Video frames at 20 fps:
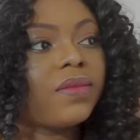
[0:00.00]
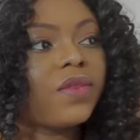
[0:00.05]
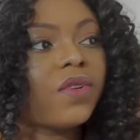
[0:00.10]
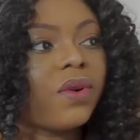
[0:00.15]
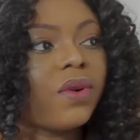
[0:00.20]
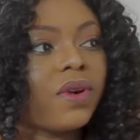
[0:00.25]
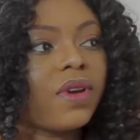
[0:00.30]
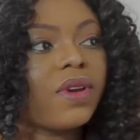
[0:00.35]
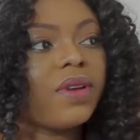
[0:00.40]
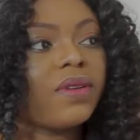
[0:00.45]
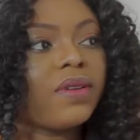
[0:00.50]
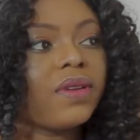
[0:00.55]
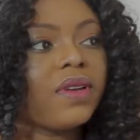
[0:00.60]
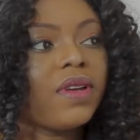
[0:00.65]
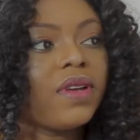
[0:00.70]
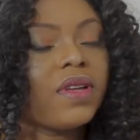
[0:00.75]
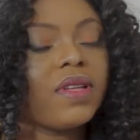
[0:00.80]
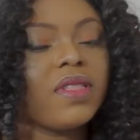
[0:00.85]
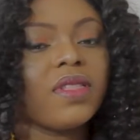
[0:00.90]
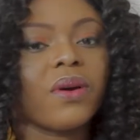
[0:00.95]
Okay.
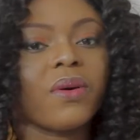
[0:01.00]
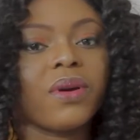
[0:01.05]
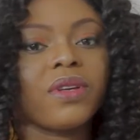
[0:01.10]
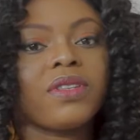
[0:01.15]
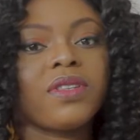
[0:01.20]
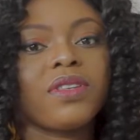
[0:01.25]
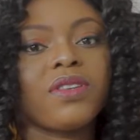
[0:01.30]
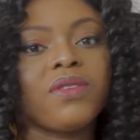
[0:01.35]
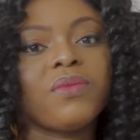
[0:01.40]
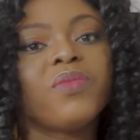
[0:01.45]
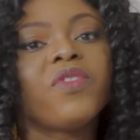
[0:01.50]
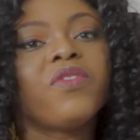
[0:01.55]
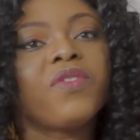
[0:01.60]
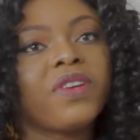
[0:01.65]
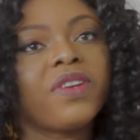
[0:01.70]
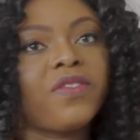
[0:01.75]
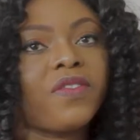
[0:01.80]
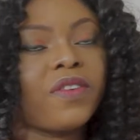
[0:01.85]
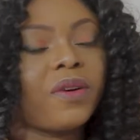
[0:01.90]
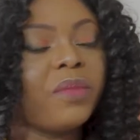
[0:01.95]
Now I see
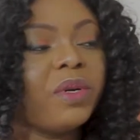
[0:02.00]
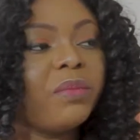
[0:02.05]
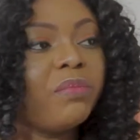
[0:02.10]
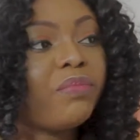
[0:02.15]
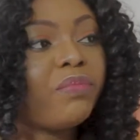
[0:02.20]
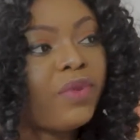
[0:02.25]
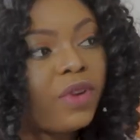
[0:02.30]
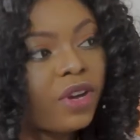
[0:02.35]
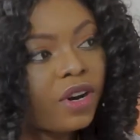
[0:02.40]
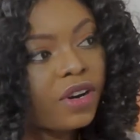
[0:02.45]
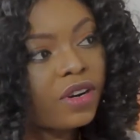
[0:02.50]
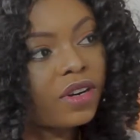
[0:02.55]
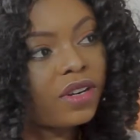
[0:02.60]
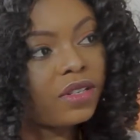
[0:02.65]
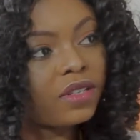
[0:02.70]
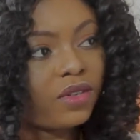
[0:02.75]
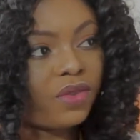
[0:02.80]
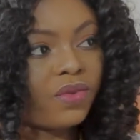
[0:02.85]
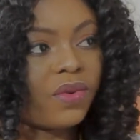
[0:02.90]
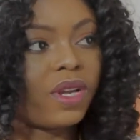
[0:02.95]
moving from a blog
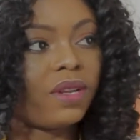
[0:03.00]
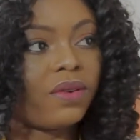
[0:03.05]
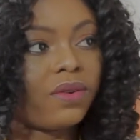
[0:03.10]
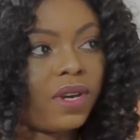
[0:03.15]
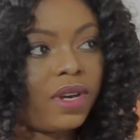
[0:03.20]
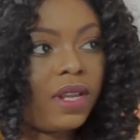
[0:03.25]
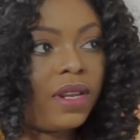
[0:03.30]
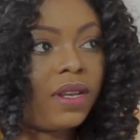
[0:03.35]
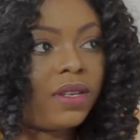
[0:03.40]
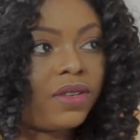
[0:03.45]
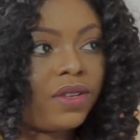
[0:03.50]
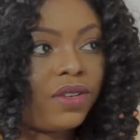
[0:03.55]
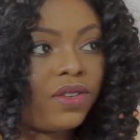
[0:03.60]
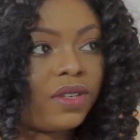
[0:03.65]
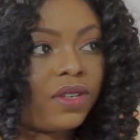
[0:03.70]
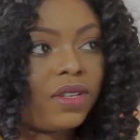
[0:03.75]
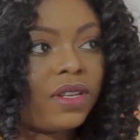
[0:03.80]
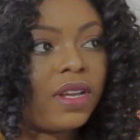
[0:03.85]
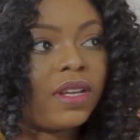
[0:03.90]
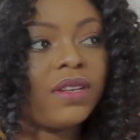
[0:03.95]
to an
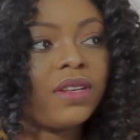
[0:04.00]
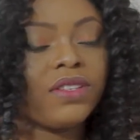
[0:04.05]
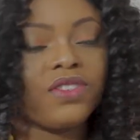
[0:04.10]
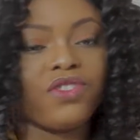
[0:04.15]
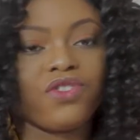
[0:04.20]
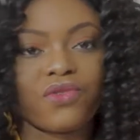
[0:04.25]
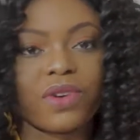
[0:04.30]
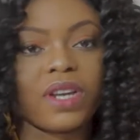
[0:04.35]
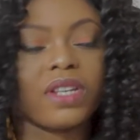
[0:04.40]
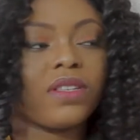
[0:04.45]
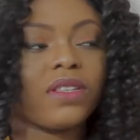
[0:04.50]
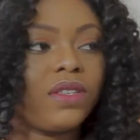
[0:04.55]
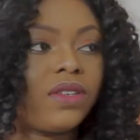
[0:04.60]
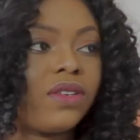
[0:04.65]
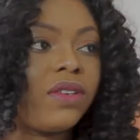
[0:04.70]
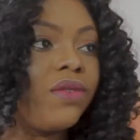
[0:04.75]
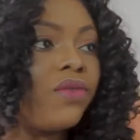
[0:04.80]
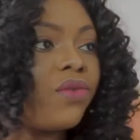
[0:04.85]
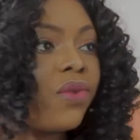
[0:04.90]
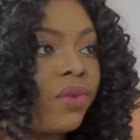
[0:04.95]
organization, that is
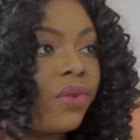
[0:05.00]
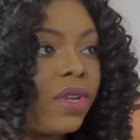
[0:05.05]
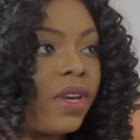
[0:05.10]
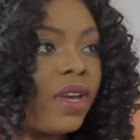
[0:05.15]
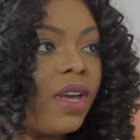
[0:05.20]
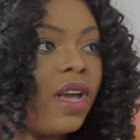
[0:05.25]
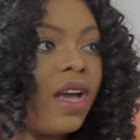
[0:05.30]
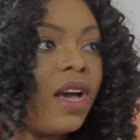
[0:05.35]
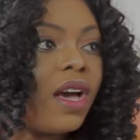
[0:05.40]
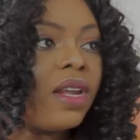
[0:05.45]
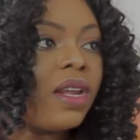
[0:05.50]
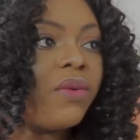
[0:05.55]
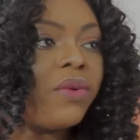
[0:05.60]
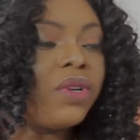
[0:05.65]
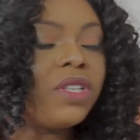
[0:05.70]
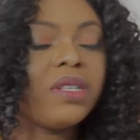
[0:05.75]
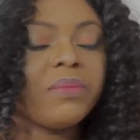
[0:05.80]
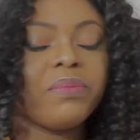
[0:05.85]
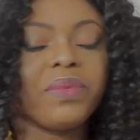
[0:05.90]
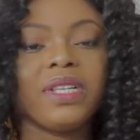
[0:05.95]
drastic growth. And I
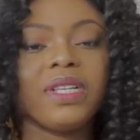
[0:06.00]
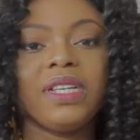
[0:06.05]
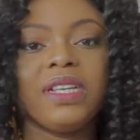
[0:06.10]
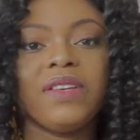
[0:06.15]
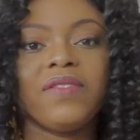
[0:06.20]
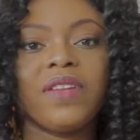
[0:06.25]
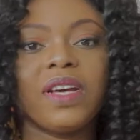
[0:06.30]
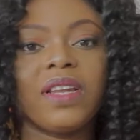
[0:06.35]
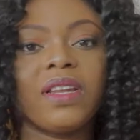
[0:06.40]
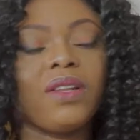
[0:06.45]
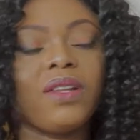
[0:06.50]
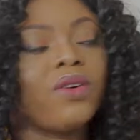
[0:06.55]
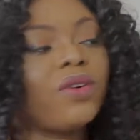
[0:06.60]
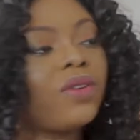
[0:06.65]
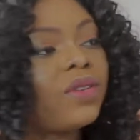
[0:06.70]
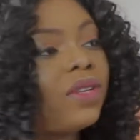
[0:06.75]
want to believe that along